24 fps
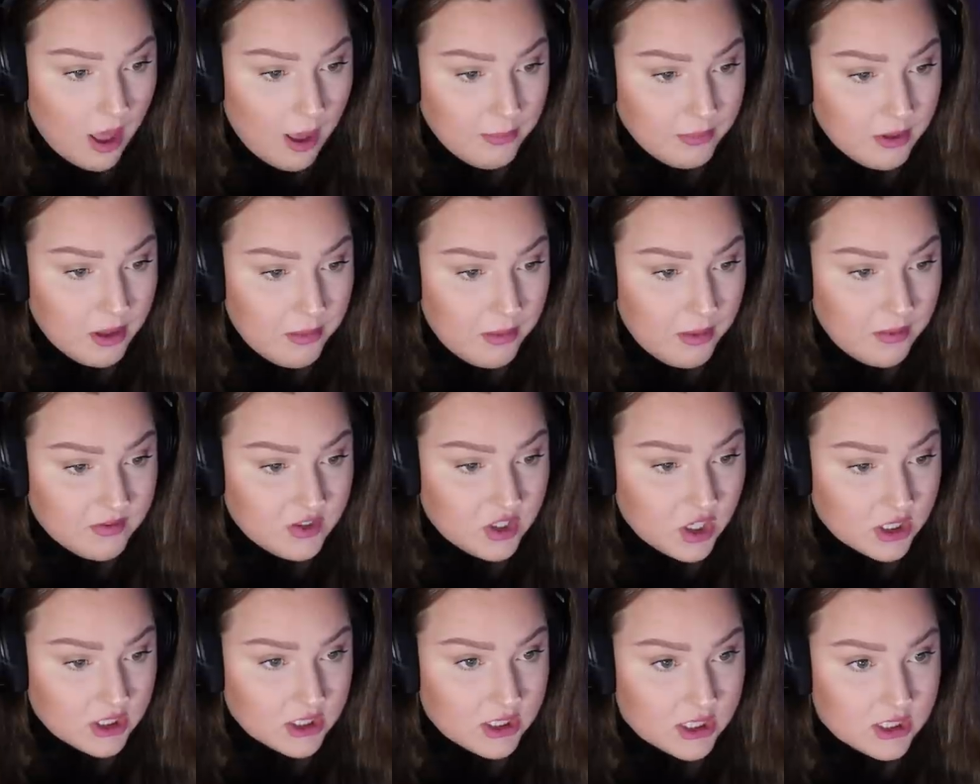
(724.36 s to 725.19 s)
Emblem of
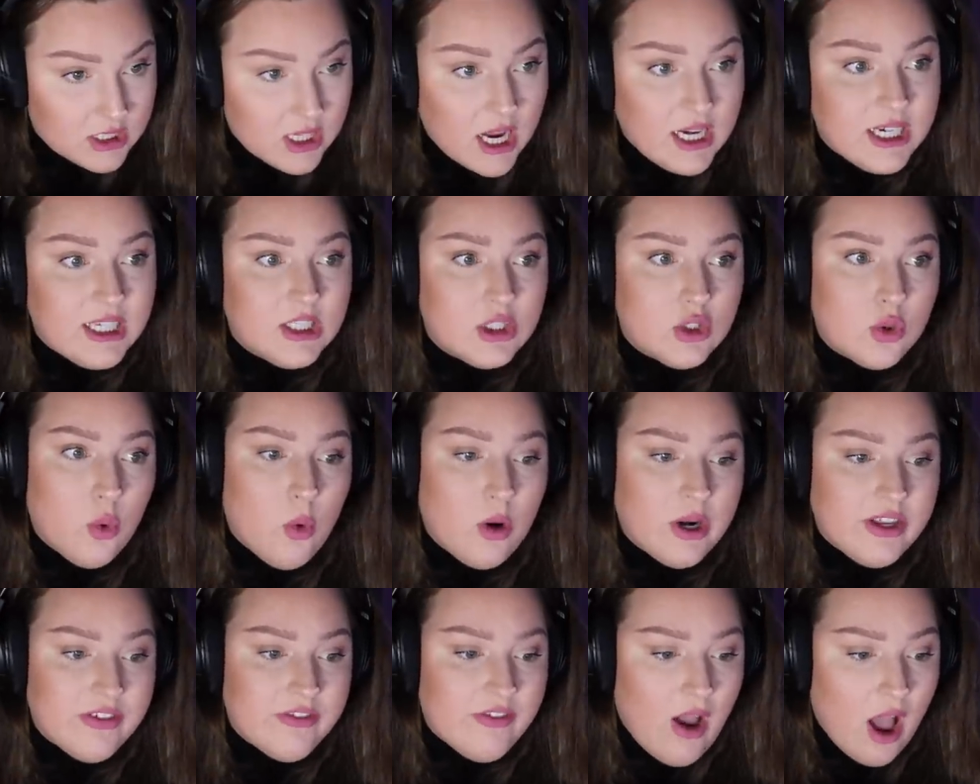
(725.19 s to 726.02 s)
Justice. I need
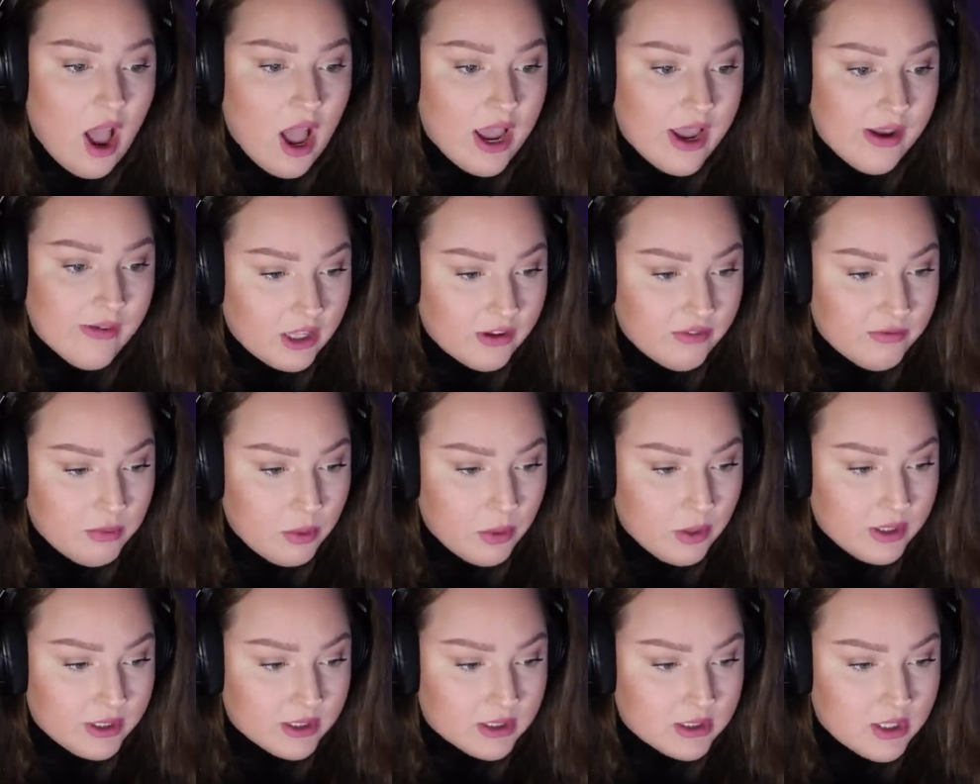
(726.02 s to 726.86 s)
25 life
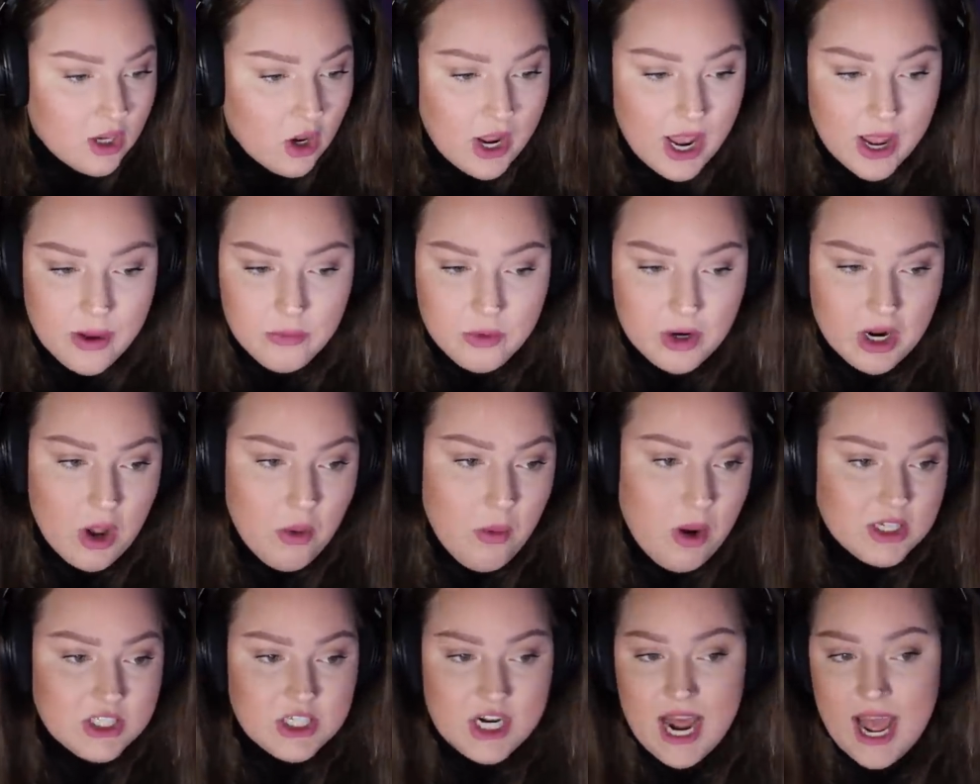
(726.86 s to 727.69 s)
points. Okay, we're gonna
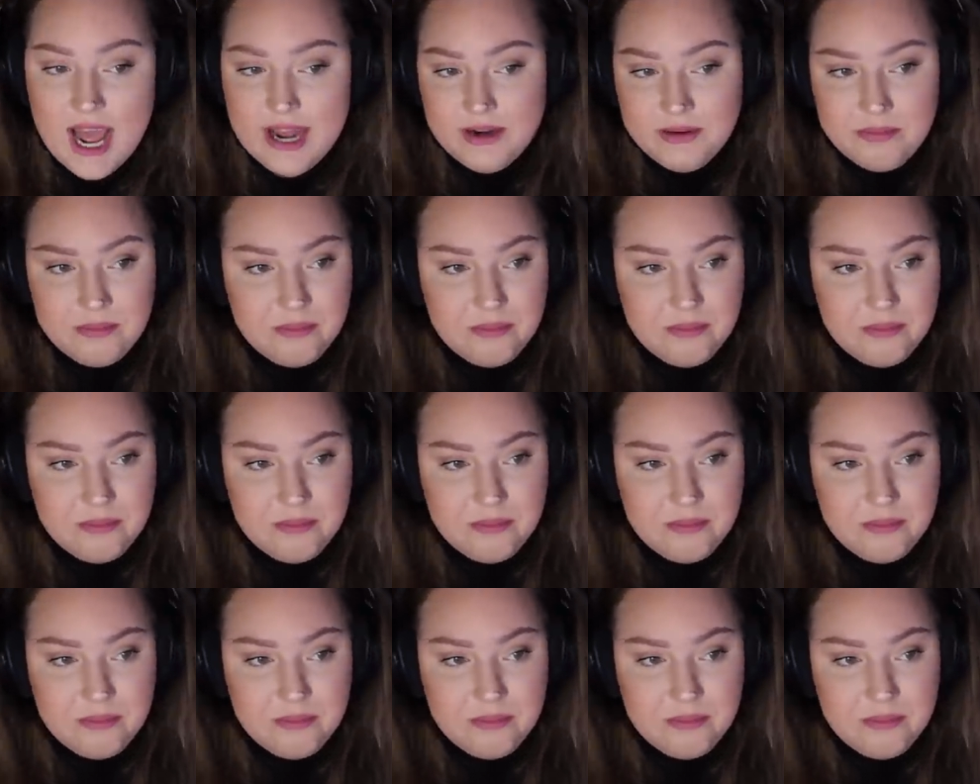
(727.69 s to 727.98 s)
watch an ad.